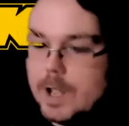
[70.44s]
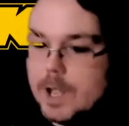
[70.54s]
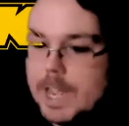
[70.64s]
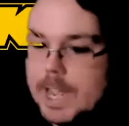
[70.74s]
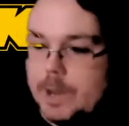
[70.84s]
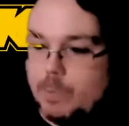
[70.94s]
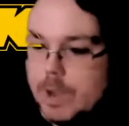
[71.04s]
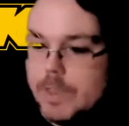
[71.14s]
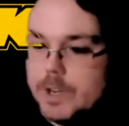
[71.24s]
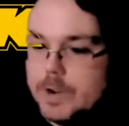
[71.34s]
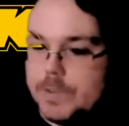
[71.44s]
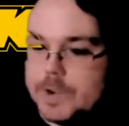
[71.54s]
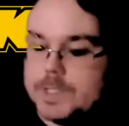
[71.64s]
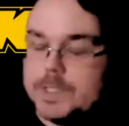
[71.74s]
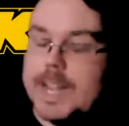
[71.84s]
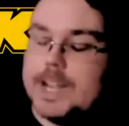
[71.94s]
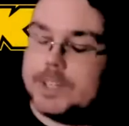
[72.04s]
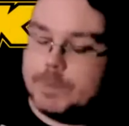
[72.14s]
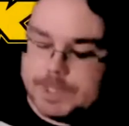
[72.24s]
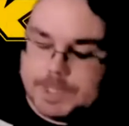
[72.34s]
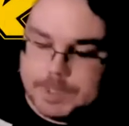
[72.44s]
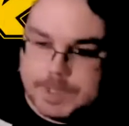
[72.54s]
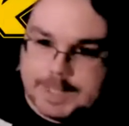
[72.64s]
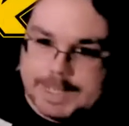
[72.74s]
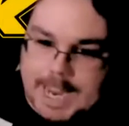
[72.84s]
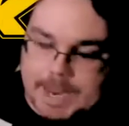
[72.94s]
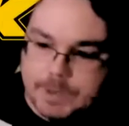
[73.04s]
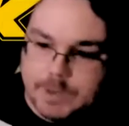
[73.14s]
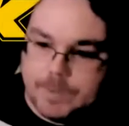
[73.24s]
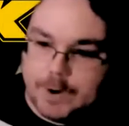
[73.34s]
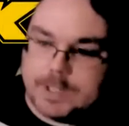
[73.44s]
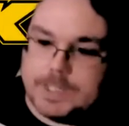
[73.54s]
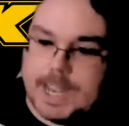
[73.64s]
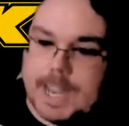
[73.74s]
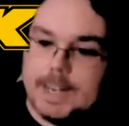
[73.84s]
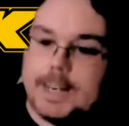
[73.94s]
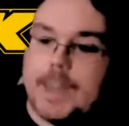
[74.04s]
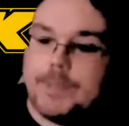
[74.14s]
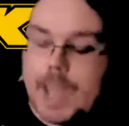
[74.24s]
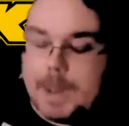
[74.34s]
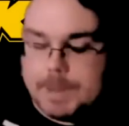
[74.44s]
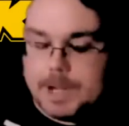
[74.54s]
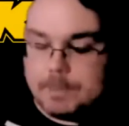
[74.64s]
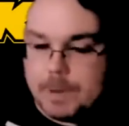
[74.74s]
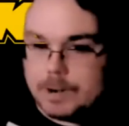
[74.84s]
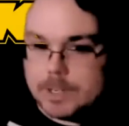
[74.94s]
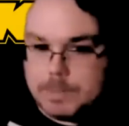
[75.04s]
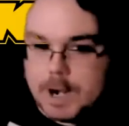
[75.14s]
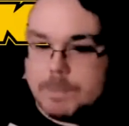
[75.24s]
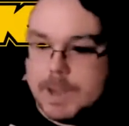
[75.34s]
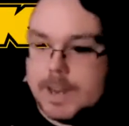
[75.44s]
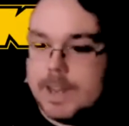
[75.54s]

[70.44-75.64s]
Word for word: in one of the universes, they actually went to the game universe and got that Peter Parker Spider-Man.